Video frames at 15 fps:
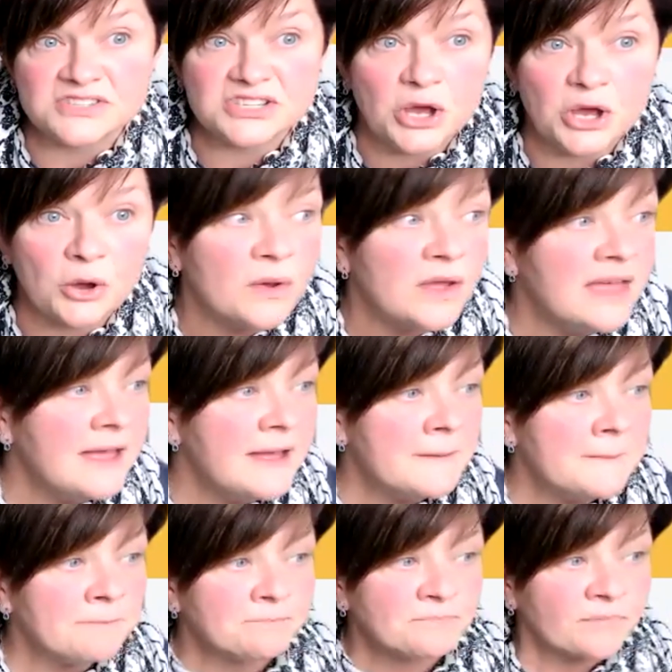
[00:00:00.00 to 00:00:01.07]
So
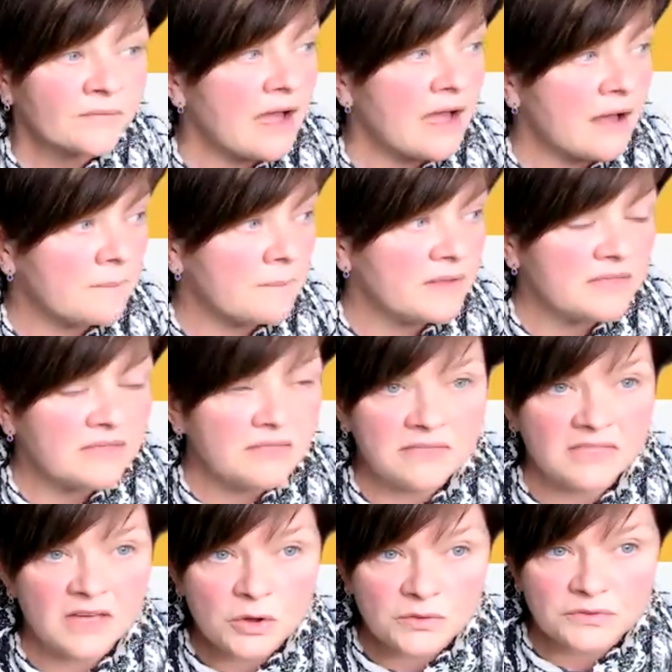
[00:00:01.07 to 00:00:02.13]

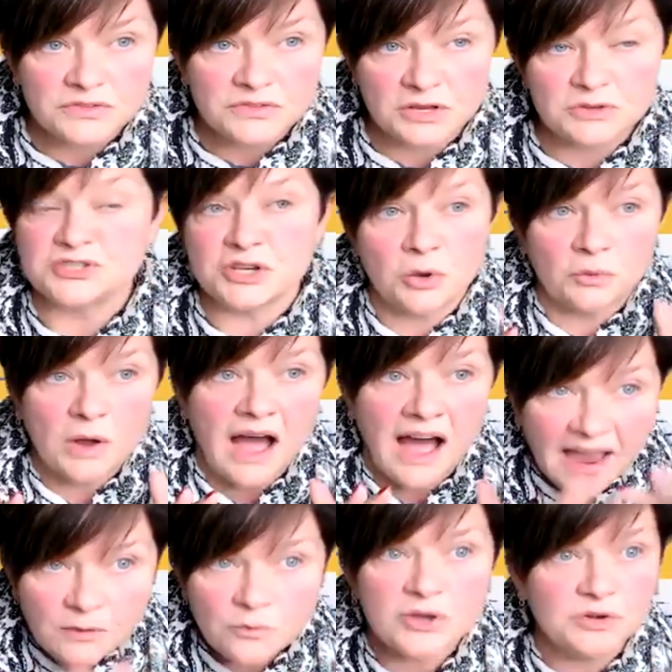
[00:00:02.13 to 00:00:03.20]
so
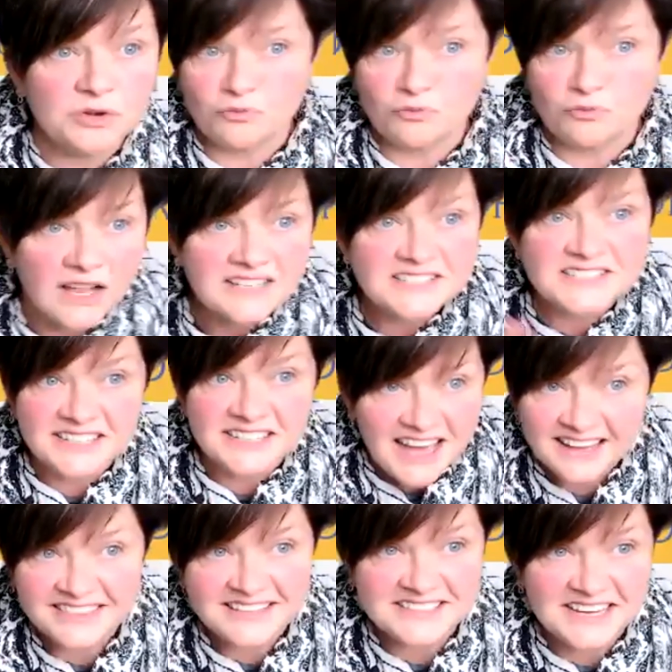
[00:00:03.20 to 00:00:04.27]
I wouldn't want to
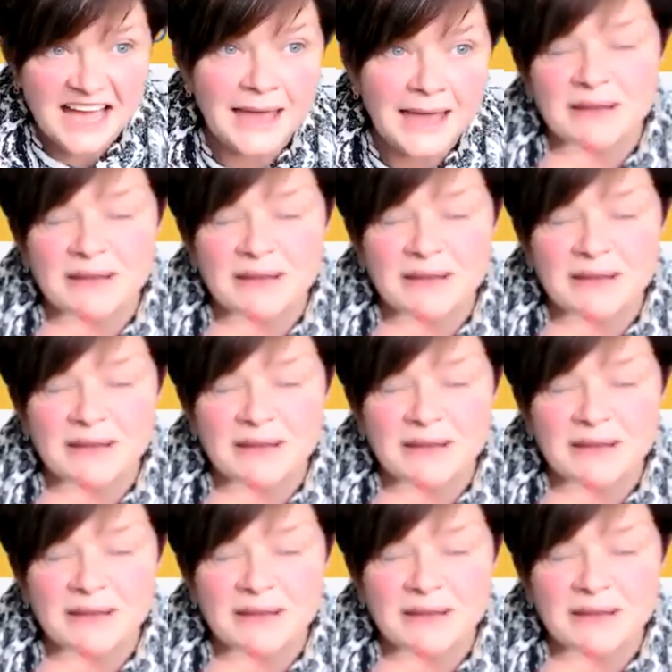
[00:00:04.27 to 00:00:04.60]
cut the time.